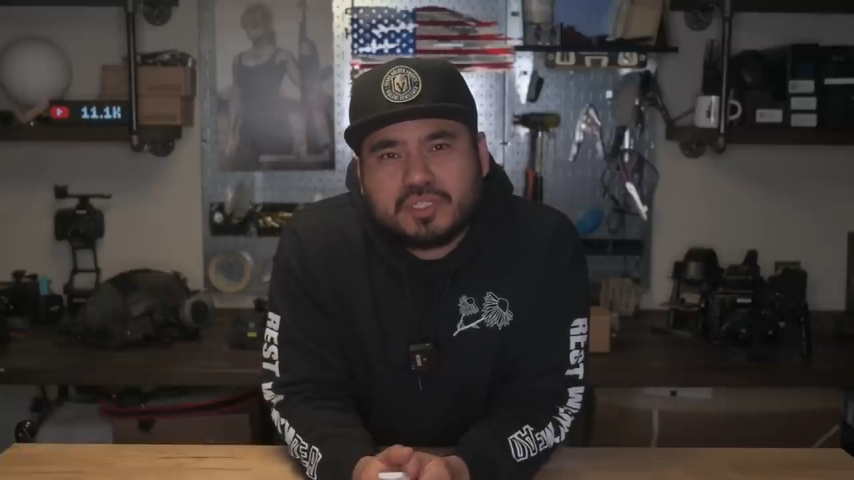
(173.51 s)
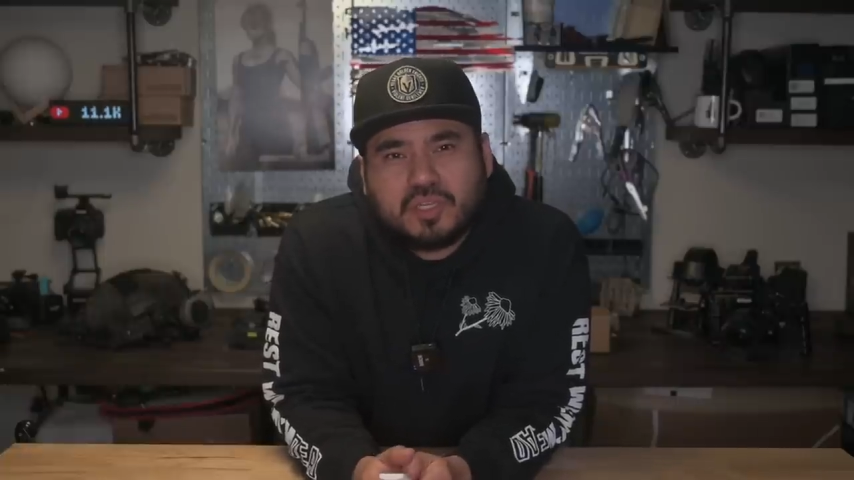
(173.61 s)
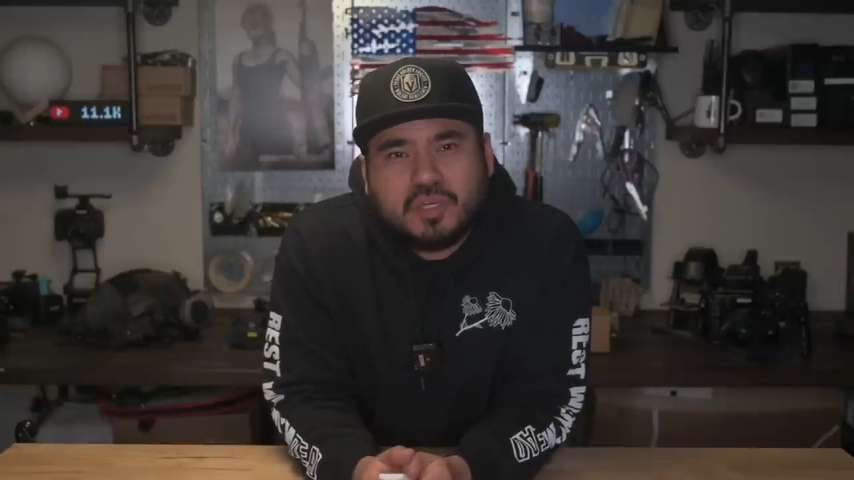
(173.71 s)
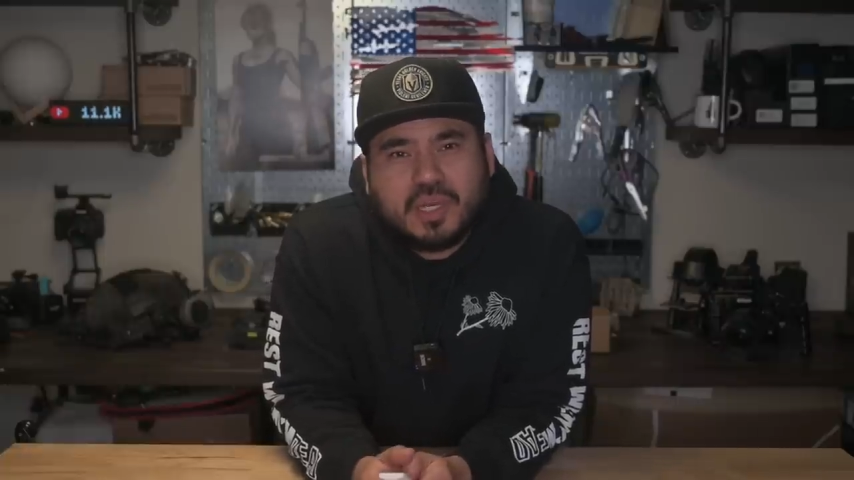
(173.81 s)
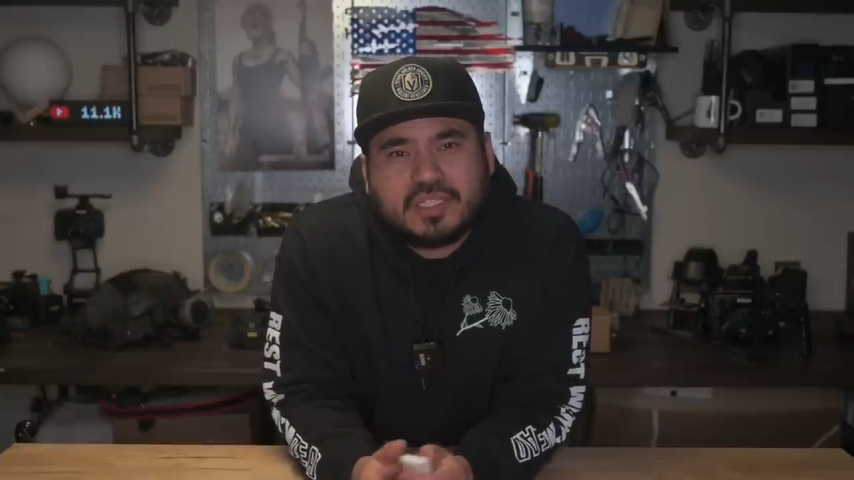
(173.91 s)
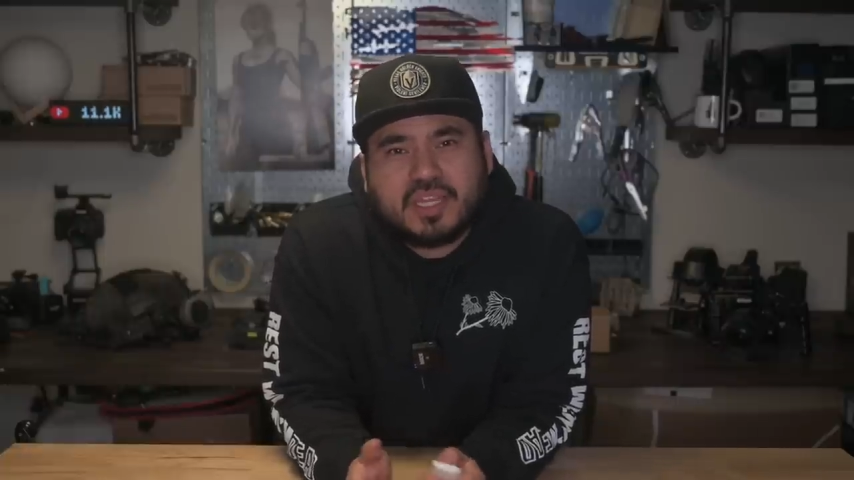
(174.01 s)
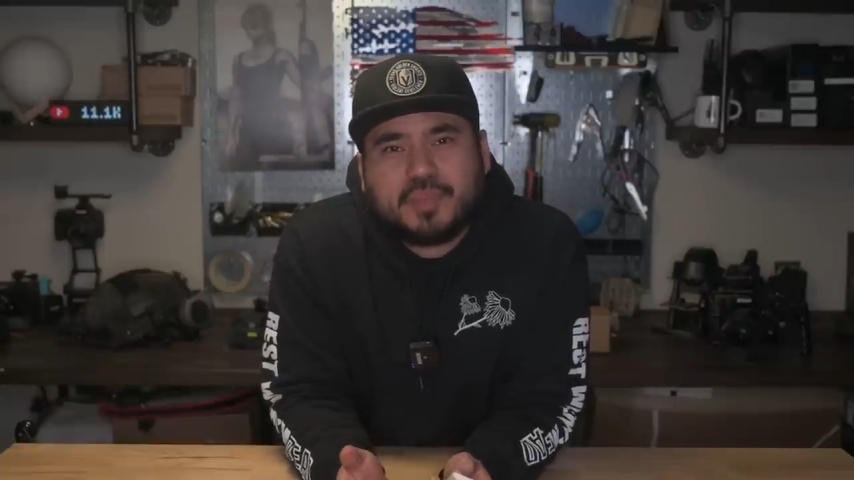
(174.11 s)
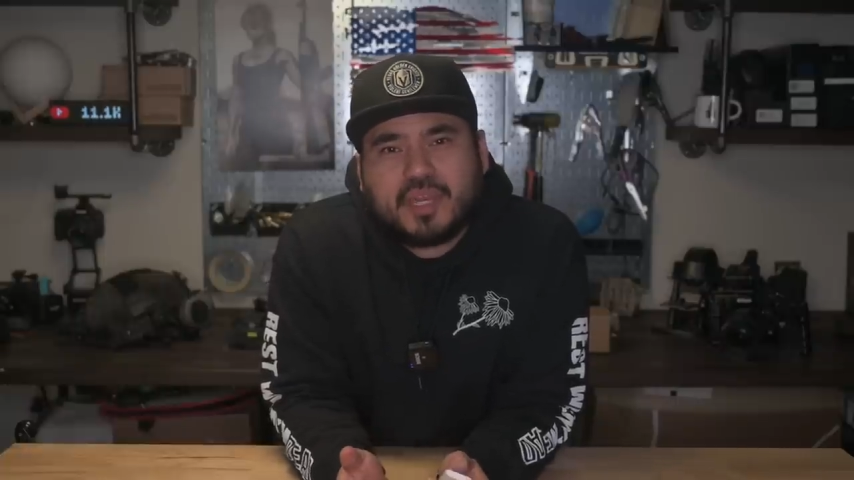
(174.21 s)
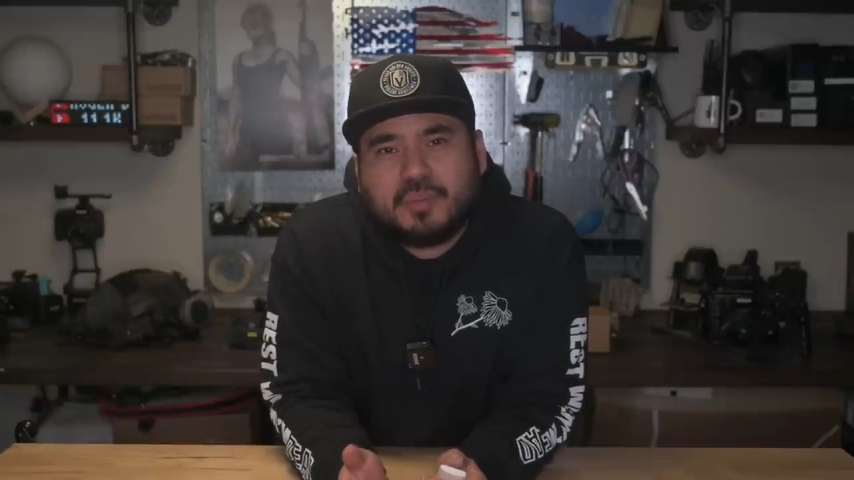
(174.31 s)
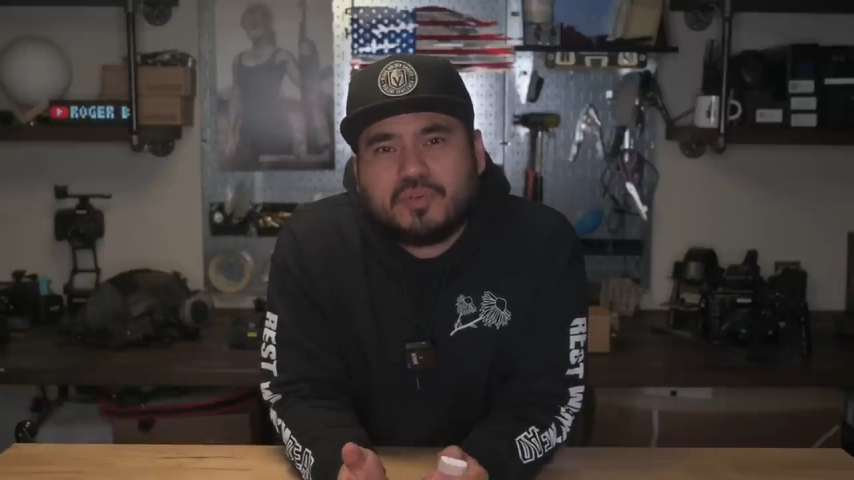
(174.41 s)
so I set
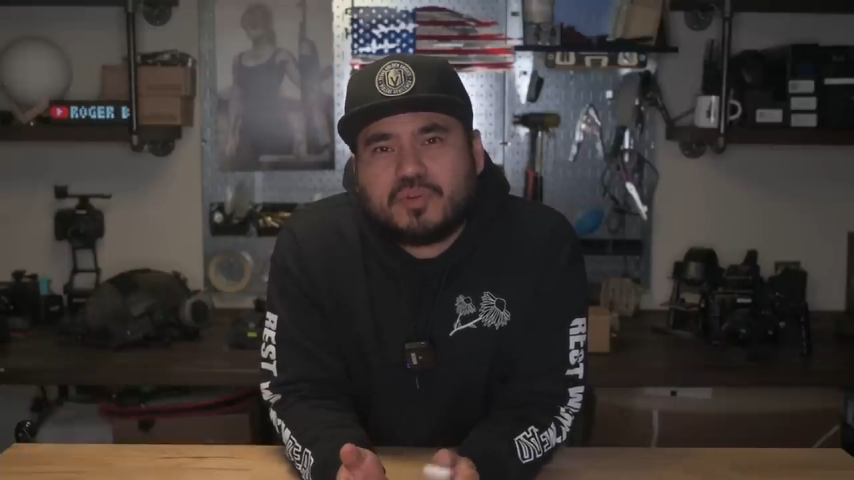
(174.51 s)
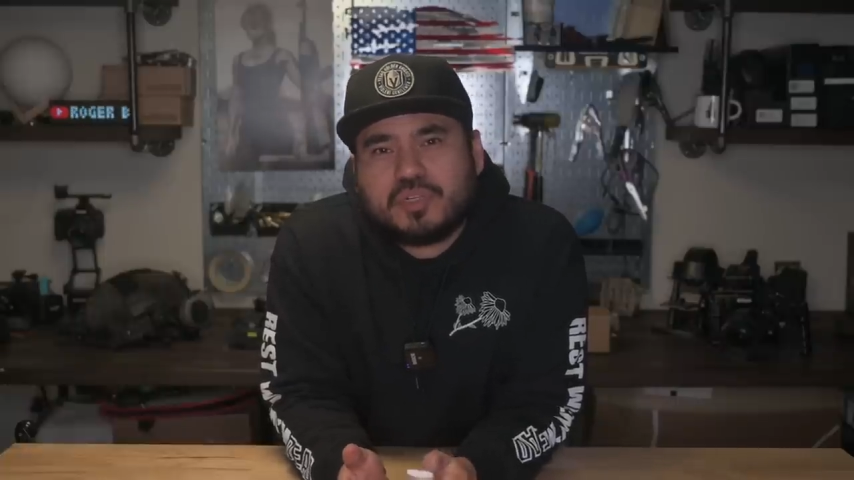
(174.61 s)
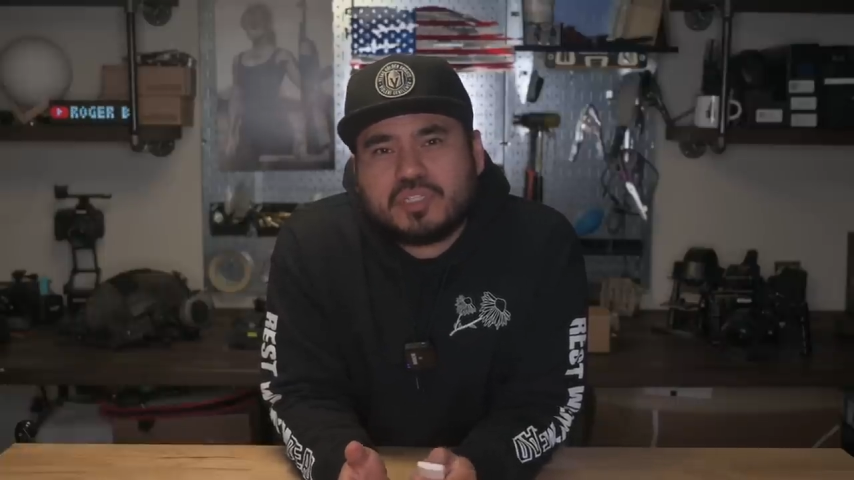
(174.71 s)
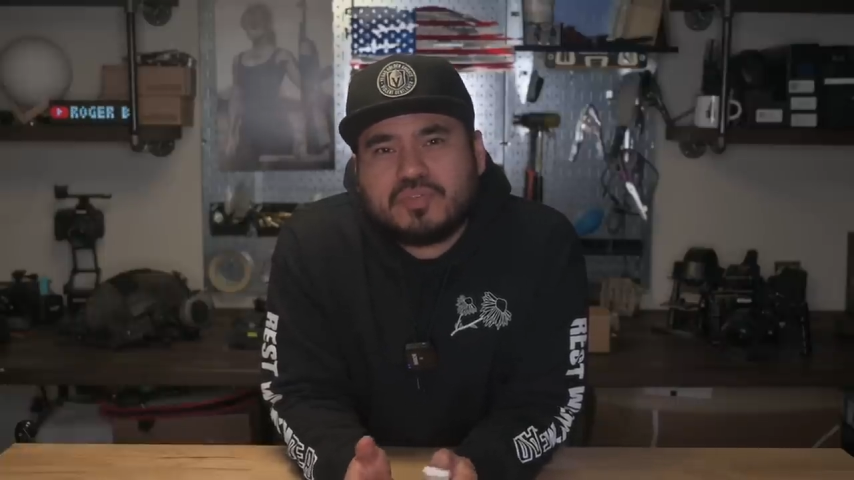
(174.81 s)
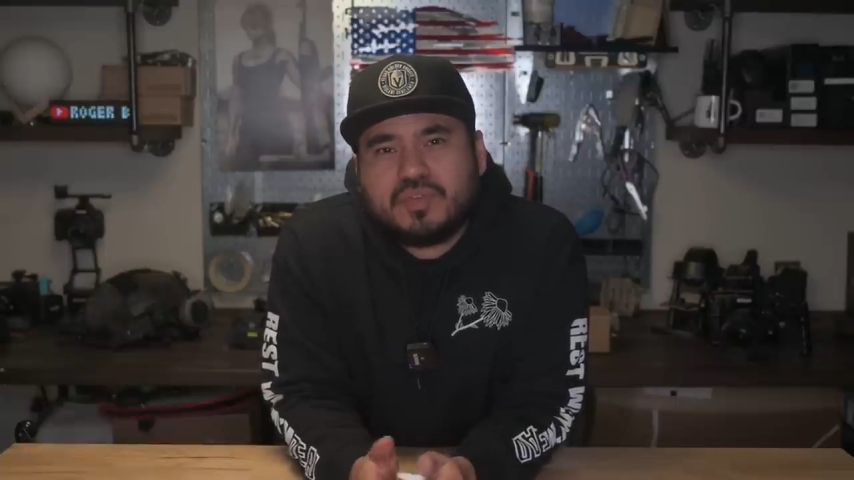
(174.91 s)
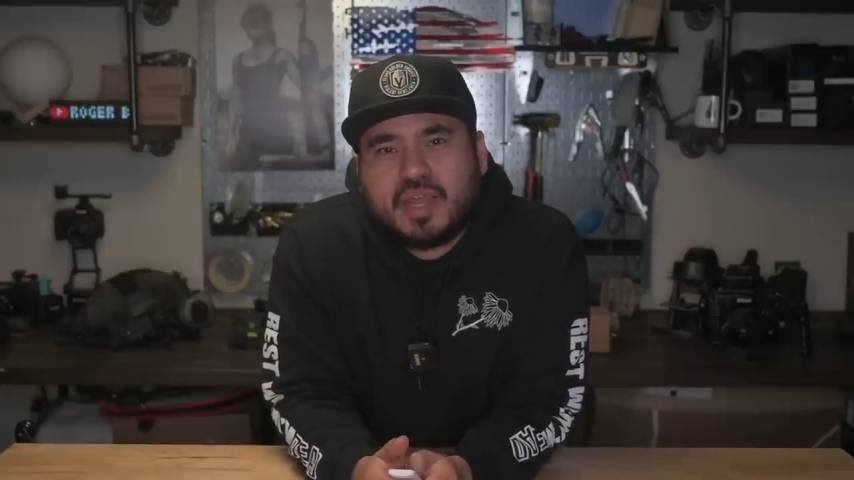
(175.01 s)
up a couple of courses of